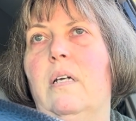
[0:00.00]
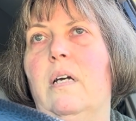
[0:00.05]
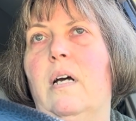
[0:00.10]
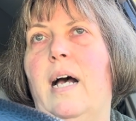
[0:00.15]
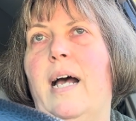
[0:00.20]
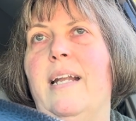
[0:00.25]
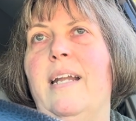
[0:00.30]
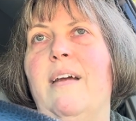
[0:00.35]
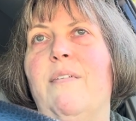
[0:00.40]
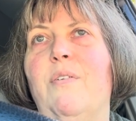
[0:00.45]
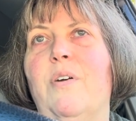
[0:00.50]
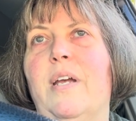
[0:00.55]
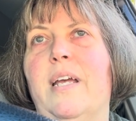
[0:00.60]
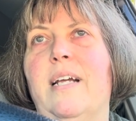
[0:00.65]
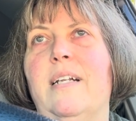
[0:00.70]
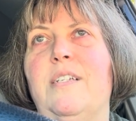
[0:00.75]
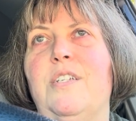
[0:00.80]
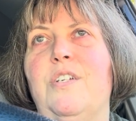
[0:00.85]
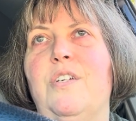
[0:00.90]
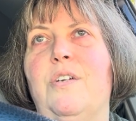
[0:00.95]
I never
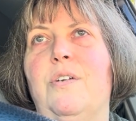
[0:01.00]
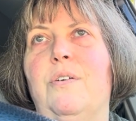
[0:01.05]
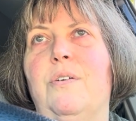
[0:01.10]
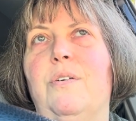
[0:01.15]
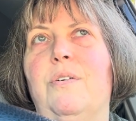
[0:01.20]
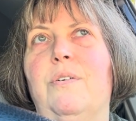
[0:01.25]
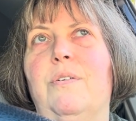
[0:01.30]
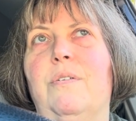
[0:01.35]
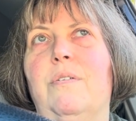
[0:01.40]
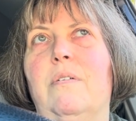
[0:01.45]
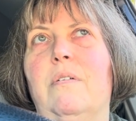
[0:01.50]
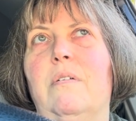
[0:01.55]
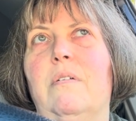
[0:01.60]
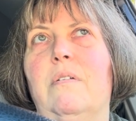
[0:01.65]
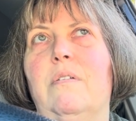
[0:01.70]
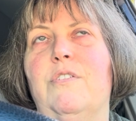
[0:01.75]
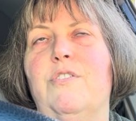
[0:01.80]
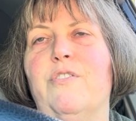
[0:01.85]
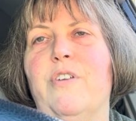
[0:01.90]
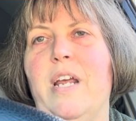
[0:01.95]
get to
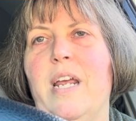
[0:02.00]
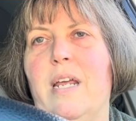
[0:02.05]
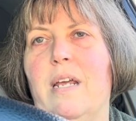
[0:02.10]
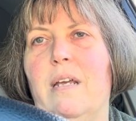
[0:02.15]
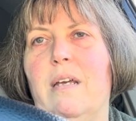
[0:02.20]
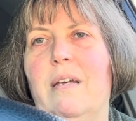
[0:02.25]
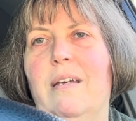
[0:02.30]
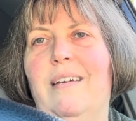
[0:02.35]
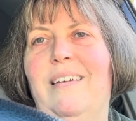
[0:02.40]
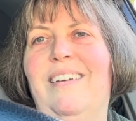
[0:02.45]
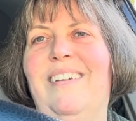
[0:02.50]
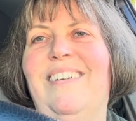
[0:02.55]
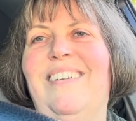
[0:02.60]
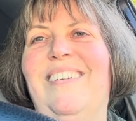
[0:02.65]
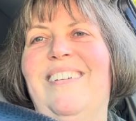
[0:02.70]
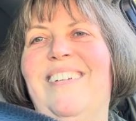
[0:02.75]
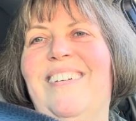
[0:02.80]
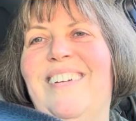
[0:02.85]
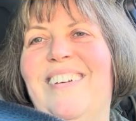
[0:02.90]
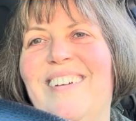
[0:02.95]
drink
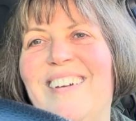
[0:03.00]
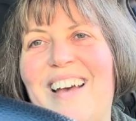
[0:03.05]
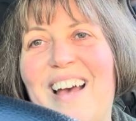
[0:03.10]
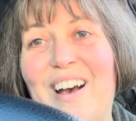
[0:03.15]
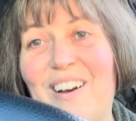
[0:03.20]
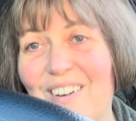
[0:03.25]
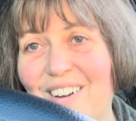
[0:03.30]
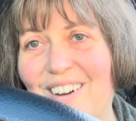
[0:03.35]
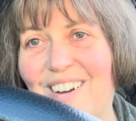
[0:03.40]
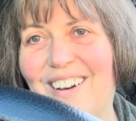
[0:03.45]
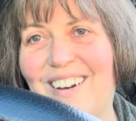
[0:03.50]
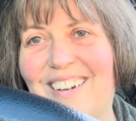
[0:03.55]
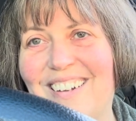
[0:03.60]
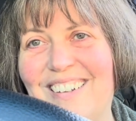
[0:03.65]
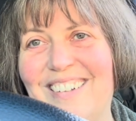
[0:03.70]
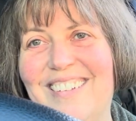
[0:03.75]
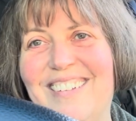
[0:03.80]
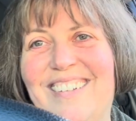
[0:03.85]
alcohol.